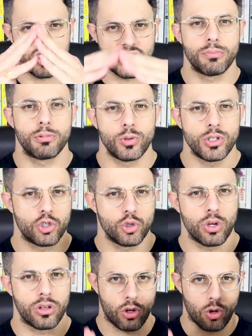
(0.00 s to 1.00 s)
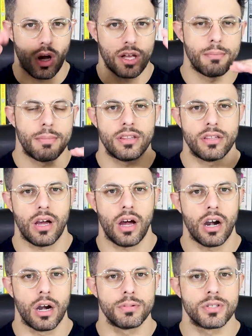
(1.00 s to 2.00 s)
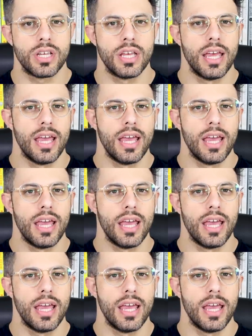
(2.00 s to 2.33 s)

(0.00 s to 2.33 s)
shared between the Kohanim and the Arabs